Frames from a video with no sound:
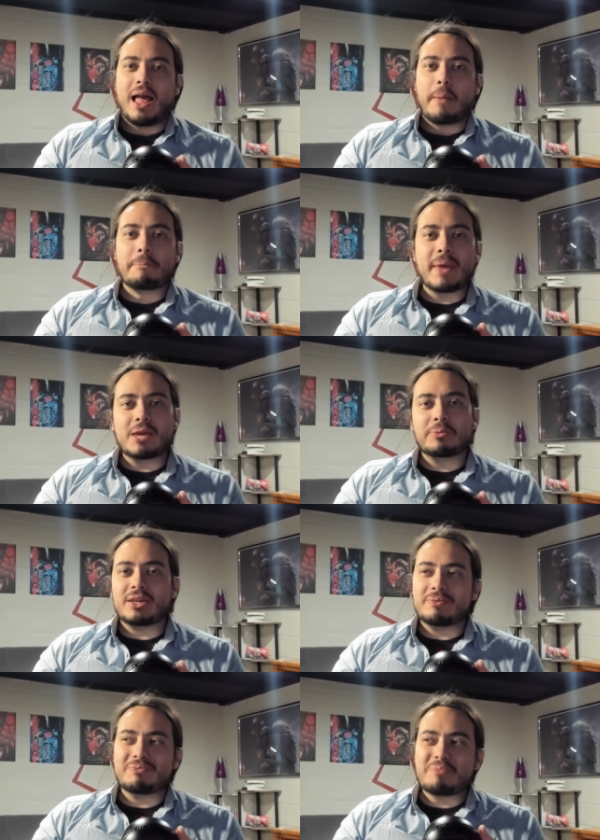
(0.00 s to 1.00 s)

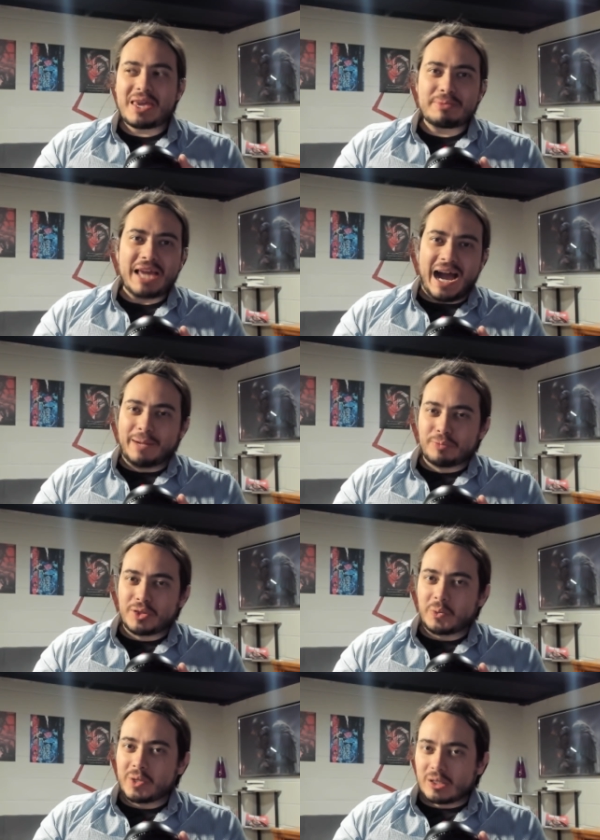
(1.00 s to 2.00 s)
Maybe I'm the
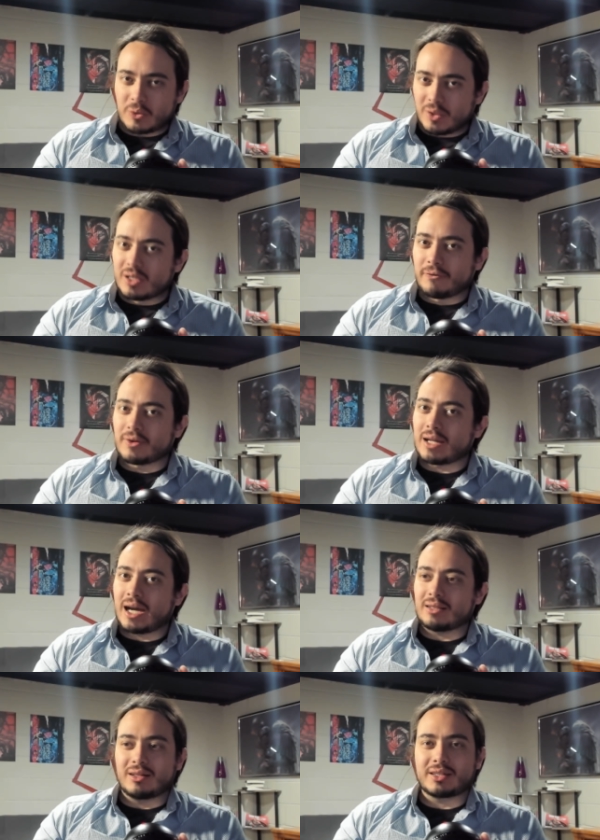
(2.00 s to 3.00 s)
weird one for
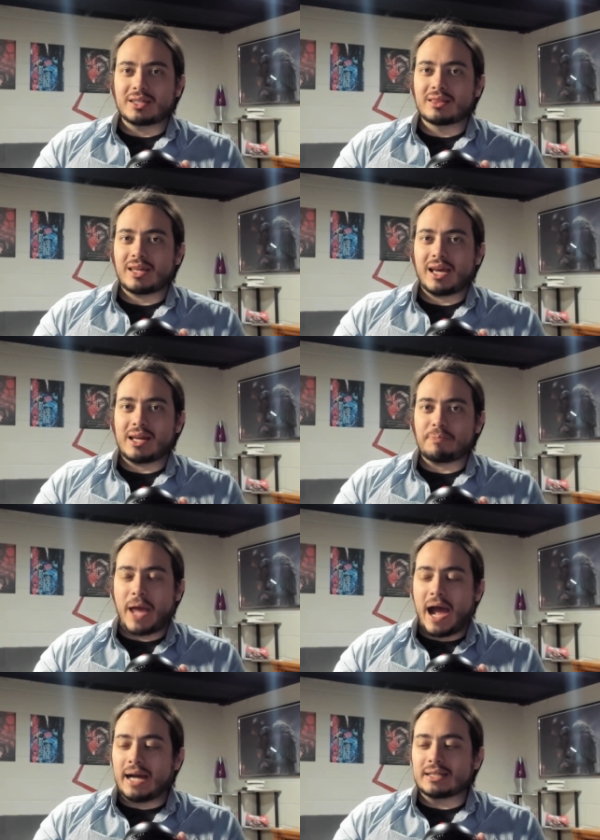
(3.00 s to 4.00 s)
not liking that.
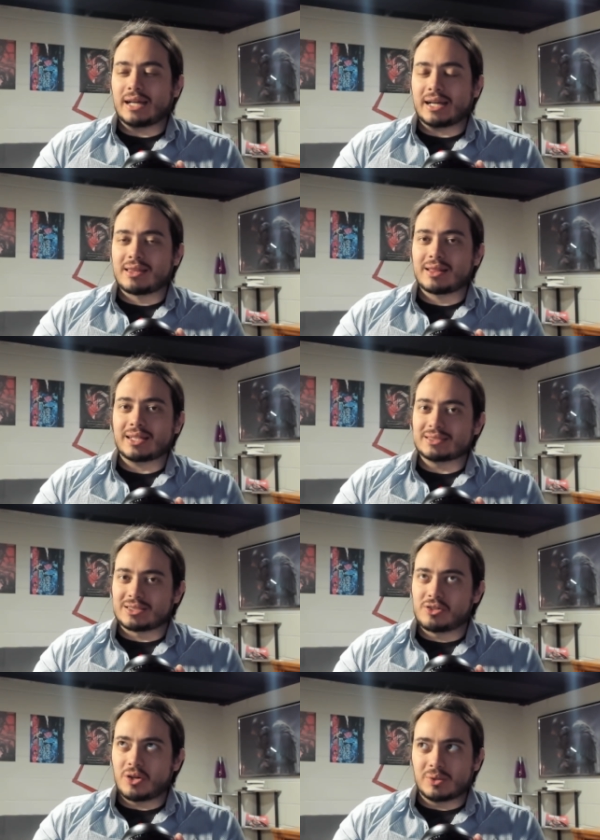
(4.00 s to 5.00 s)
I think that's
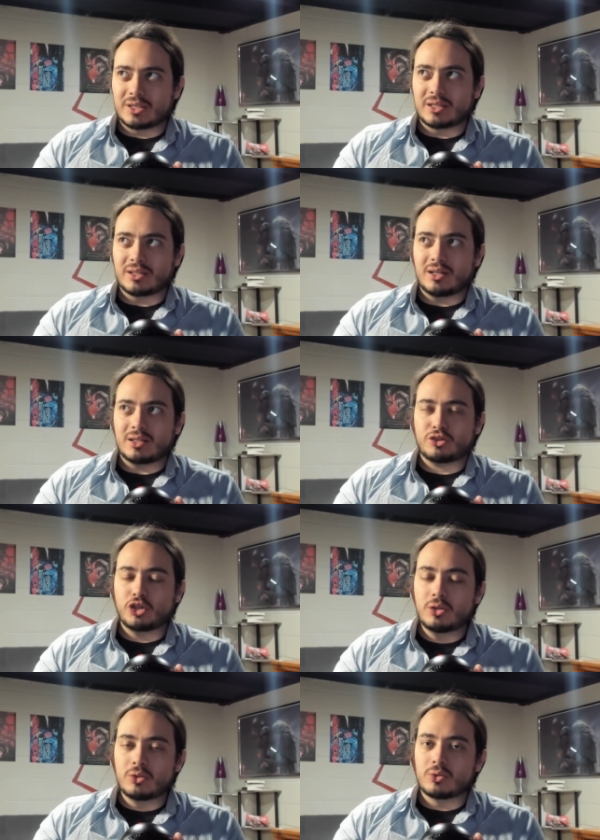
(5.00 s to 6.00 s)
going
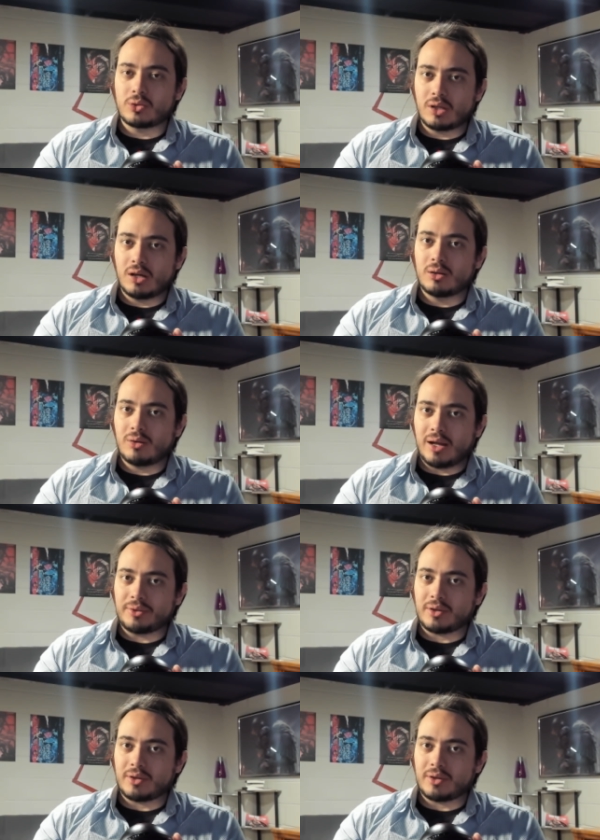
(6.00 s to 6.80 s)
too low on the